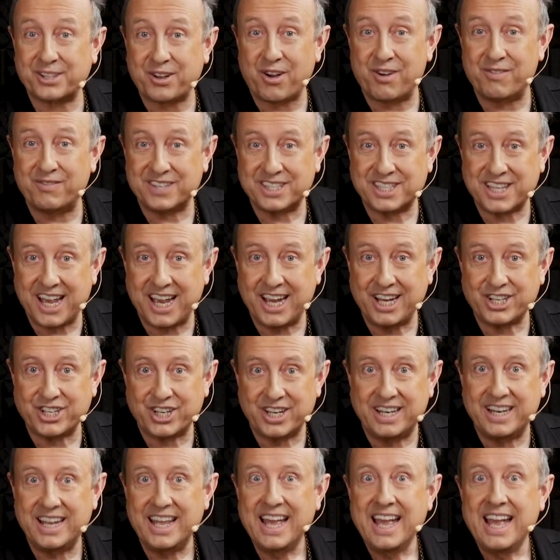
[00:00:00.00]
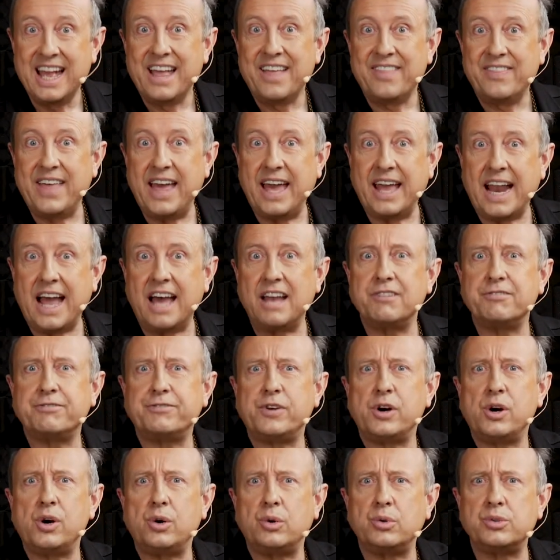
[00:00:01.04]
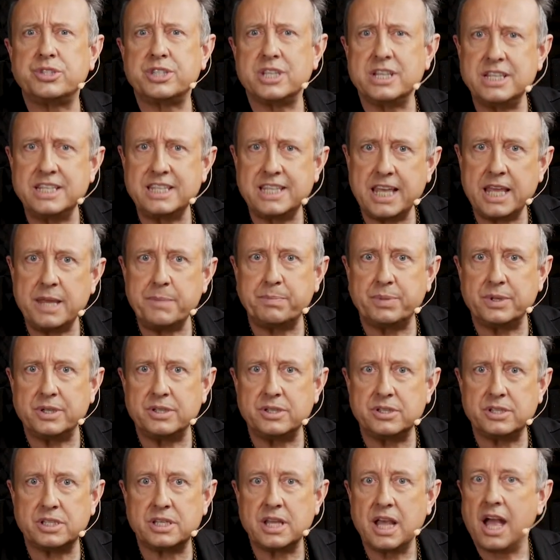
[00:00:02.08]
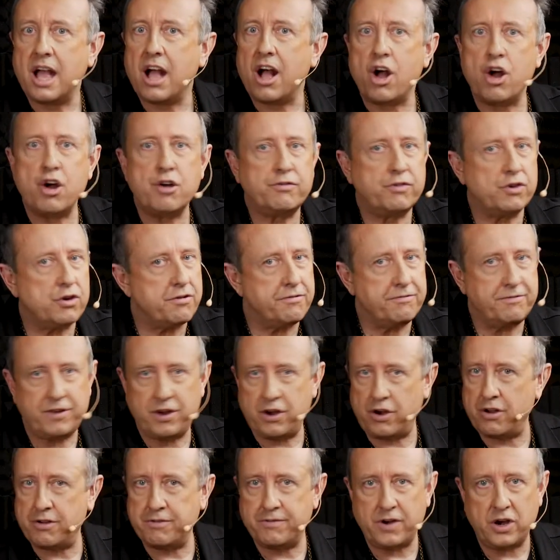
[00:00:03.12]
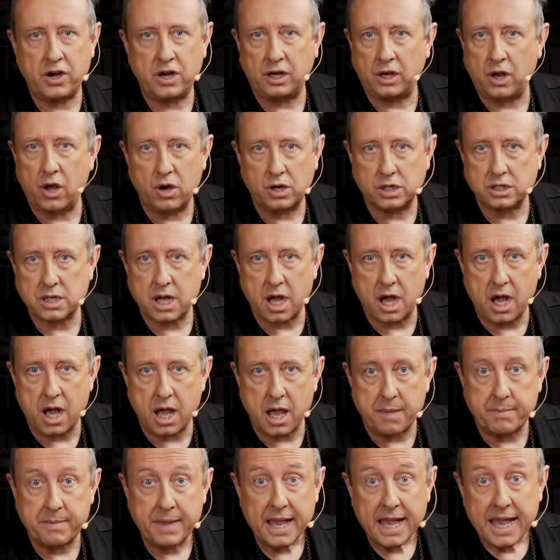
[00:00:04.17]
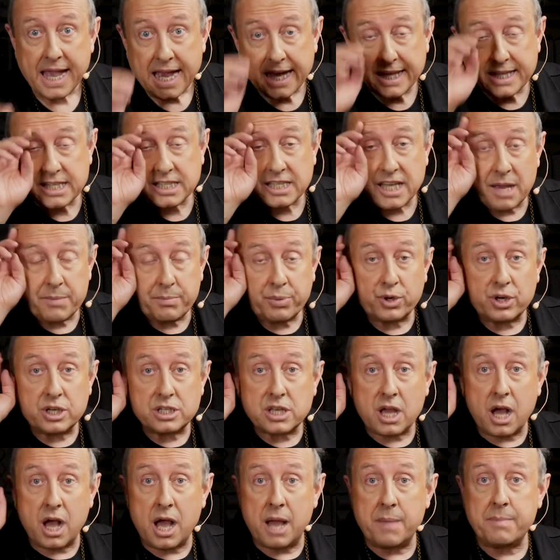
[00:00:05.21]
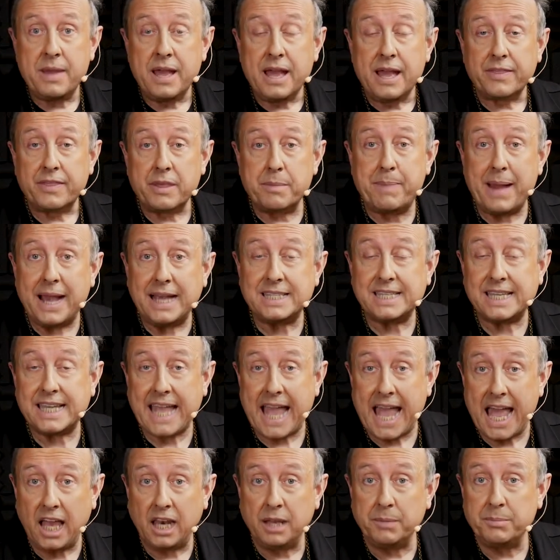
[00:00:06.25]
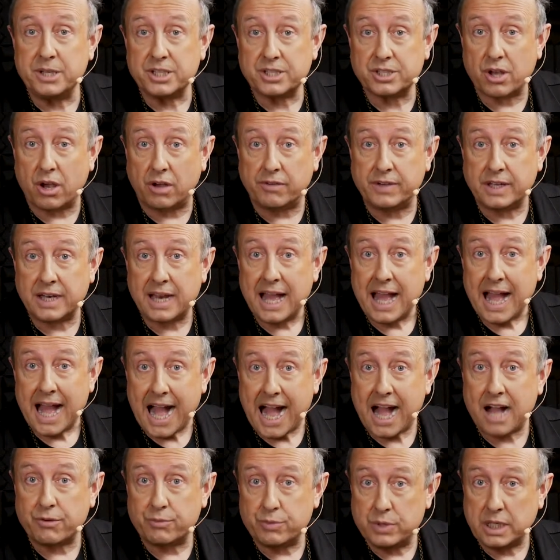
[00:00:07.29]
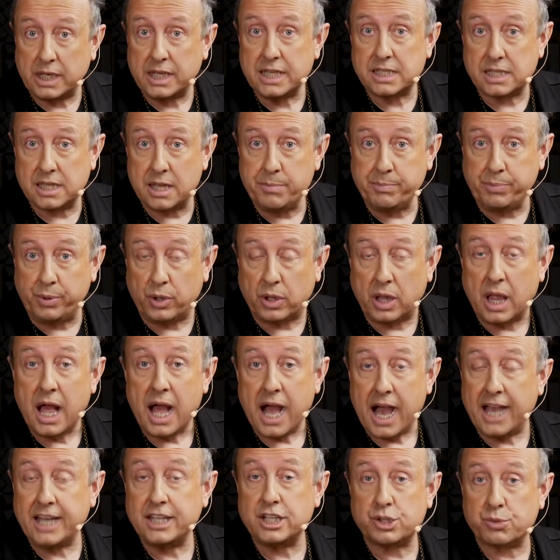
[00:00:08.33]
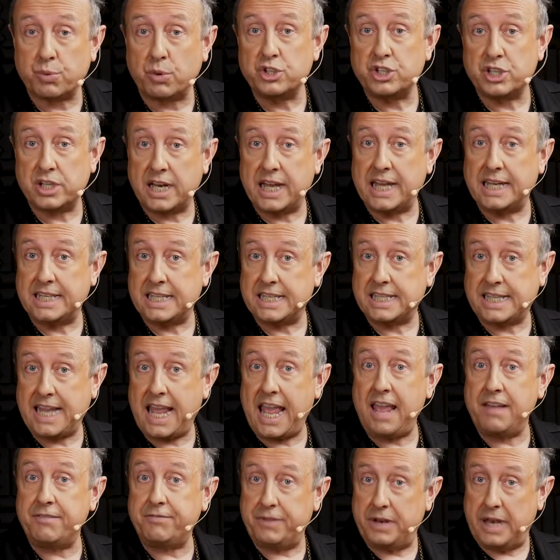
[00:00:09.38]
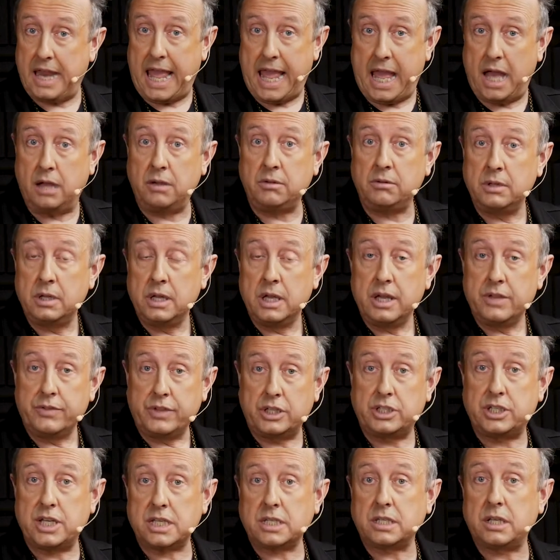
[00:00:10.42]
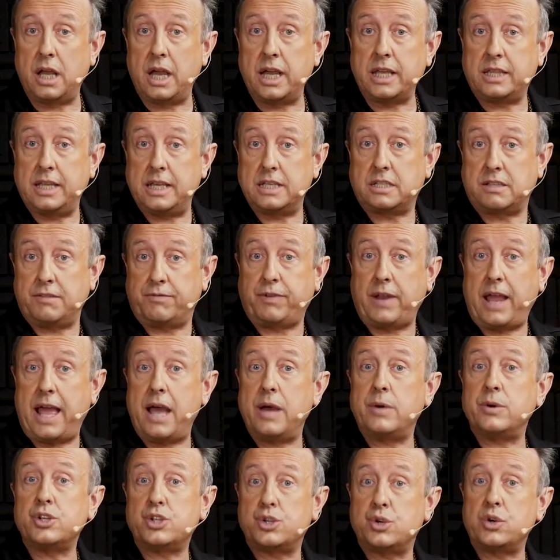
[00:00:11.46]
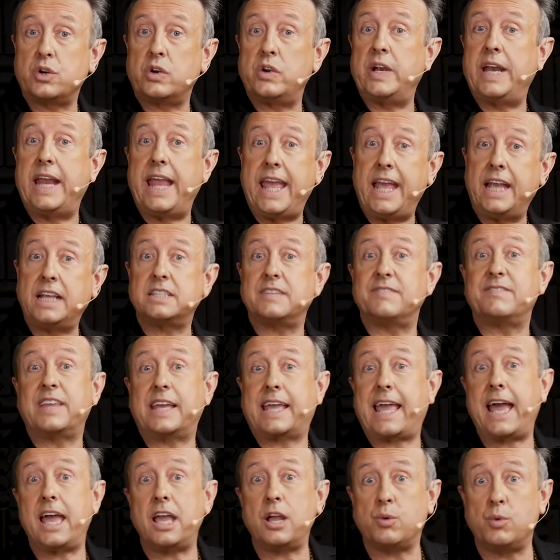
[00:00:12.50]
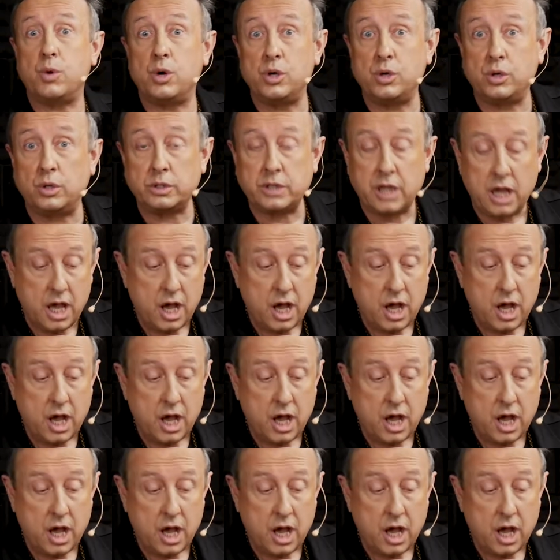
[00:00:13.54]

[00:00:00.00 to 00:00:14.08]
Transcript: conversation that unfolds and deepens over a very, very long time. At the same point in time, the basic elements of it are really simple. I just want you to understand for now that just like there's the flour, sugar, and eggs of the cake world,